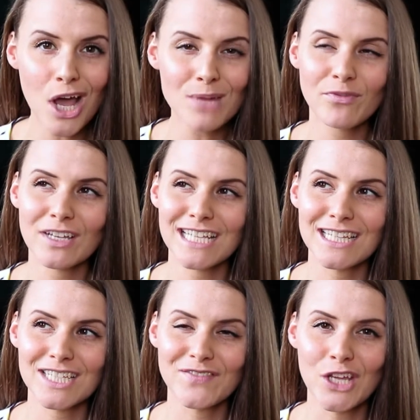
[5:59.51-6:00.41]
I prefer to
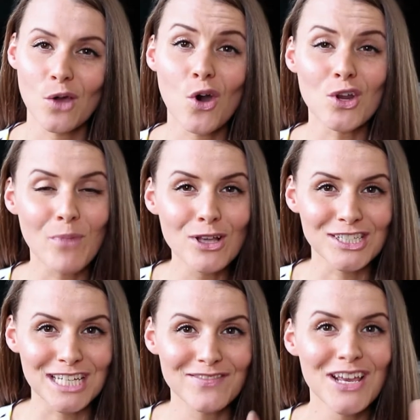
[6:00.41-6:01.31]
end this video on a
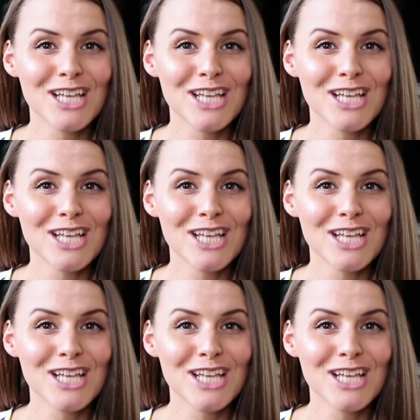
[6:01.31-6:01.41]
positive,